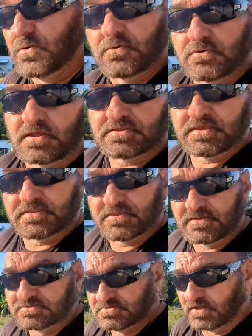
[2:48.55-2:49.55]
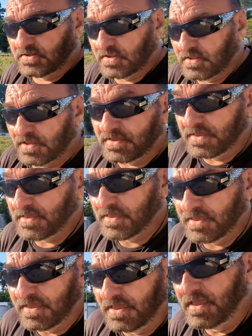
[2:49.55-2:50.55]
or not get things done.
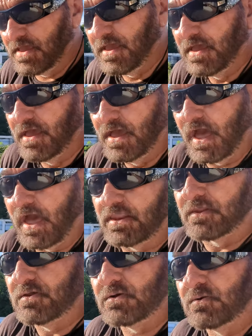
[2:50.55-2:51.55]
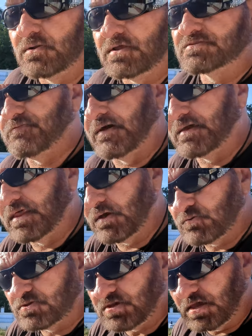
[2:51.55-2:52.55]
I don't know. Let's find
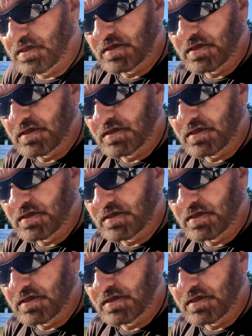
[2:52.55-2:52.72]
out.